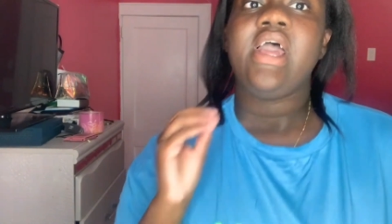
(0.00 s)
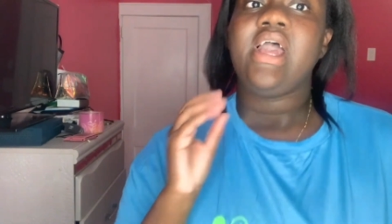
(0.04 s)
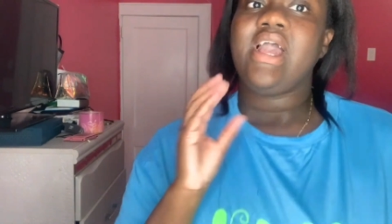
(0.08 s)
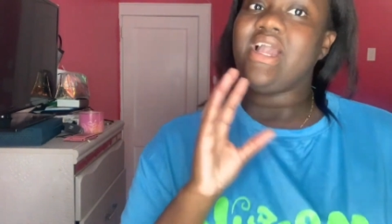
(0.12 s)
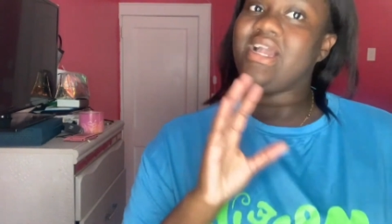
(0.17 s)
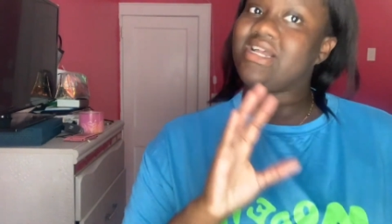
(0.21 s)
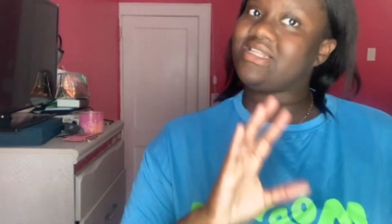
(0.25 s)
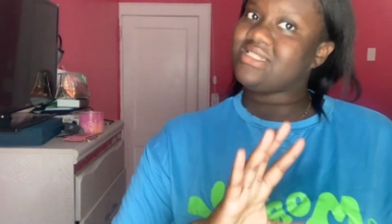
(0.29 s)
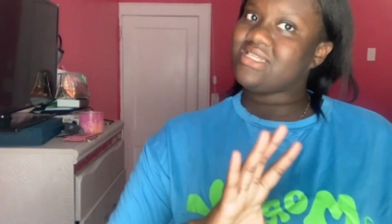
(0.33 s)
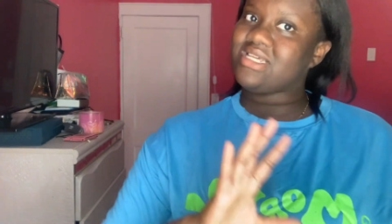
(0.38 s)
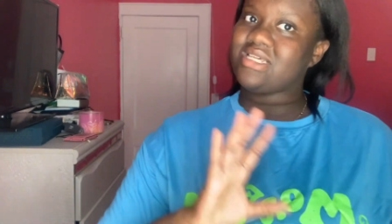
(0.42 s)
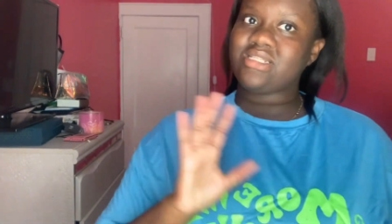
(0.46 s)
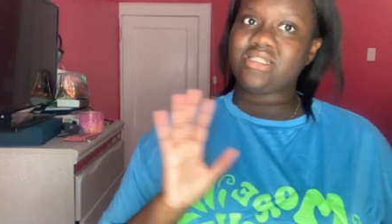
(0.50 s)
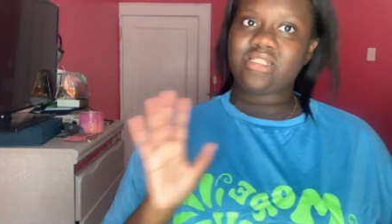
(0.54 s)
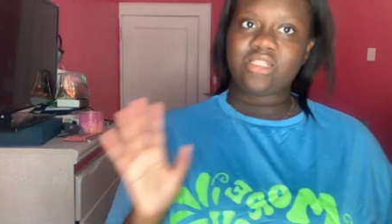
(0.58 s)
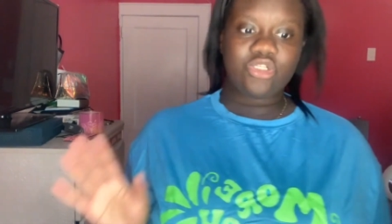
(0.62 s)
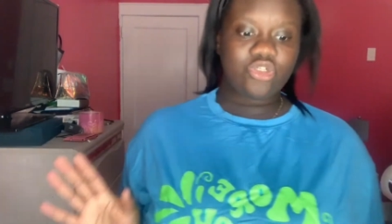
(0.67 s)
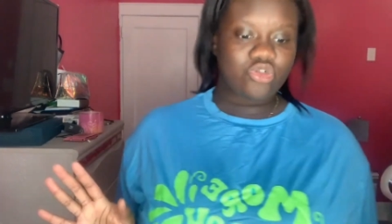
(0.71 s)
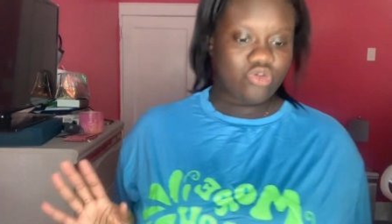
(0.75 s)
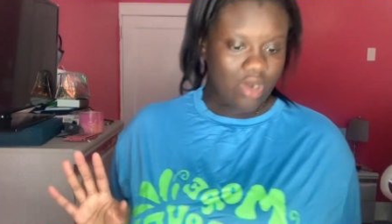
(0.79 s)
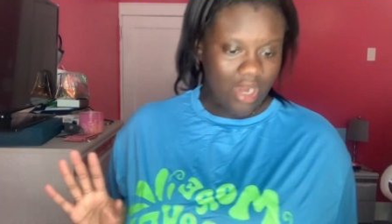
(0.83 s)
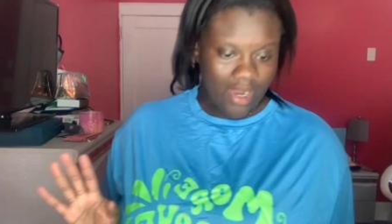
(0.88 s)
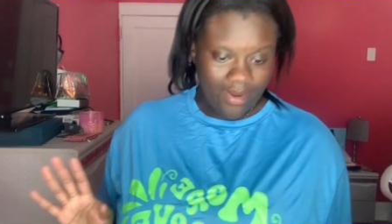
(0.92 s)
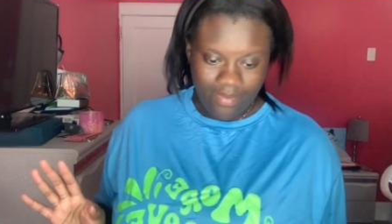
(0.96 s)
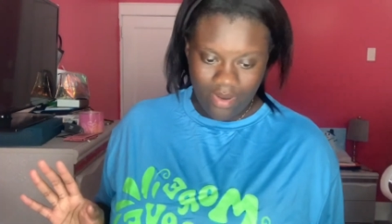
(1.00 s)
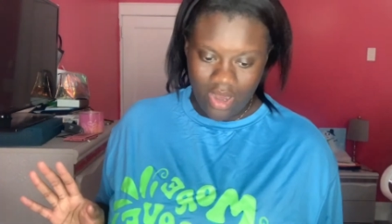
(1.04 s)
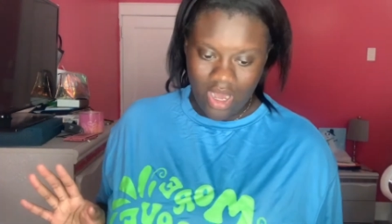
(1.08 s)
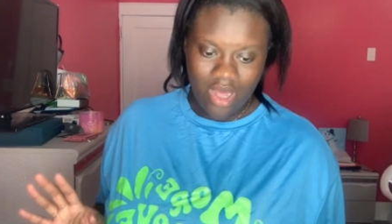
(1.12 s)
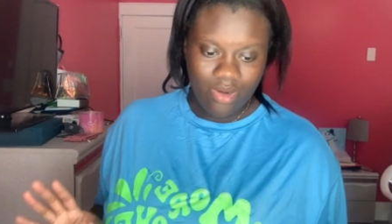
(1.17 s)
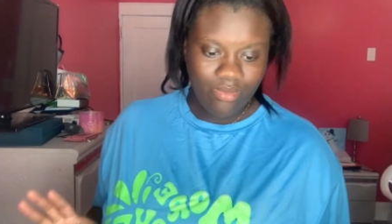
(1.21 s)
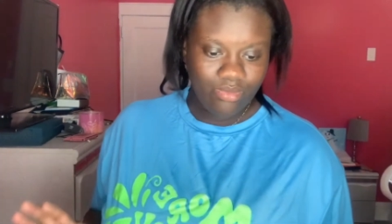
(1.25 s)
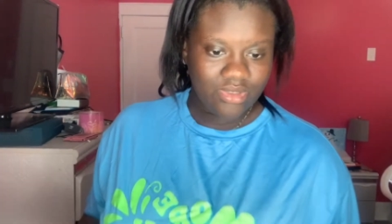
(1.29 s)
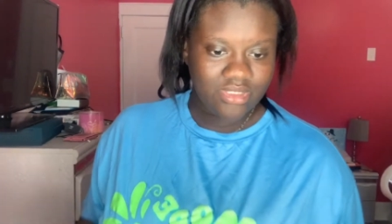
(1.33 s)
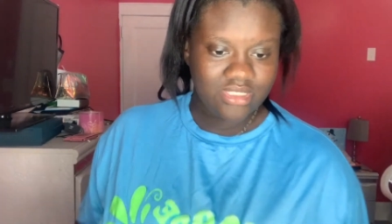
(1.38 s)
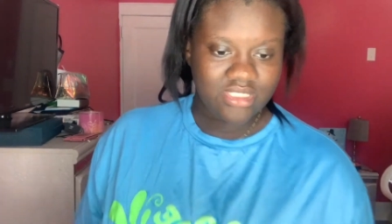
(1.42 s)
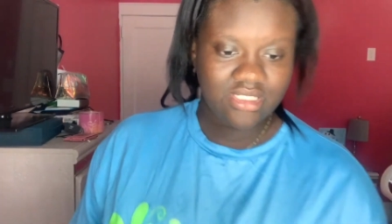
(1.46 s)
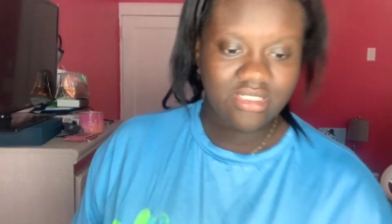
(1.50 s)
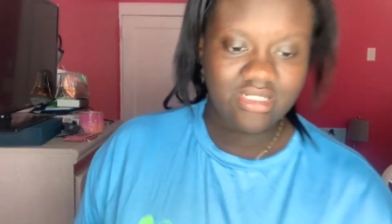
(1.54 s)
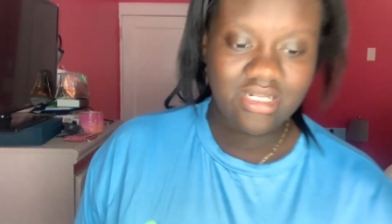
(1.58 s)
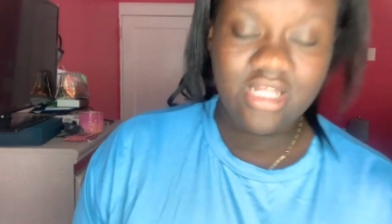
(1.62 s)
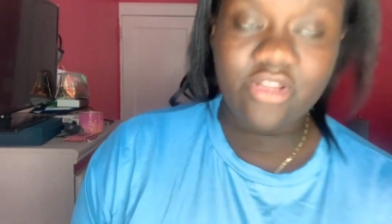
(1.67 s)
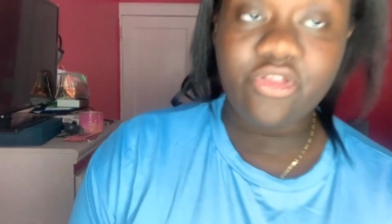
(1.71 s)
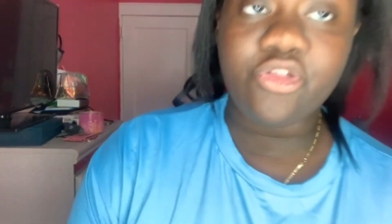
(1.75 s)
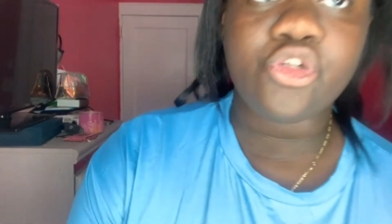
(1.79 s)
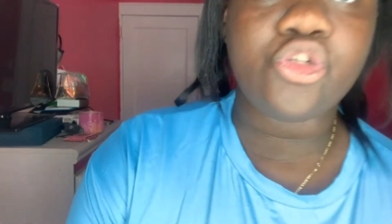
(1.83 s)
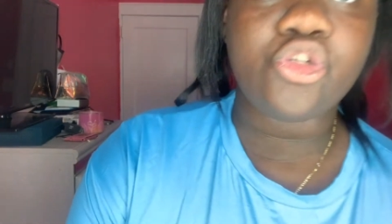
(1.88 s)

It's because the tripod was not the